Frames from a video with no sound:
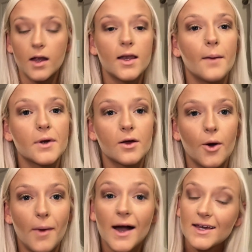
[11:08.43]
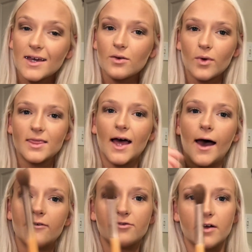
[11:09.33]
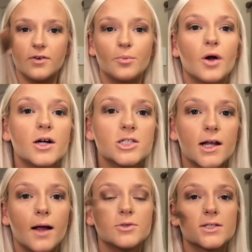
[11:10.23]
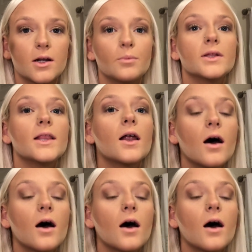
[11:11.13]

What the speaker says: Now I'm gonna go back in with that fluffy brush and I'm just gonna blend that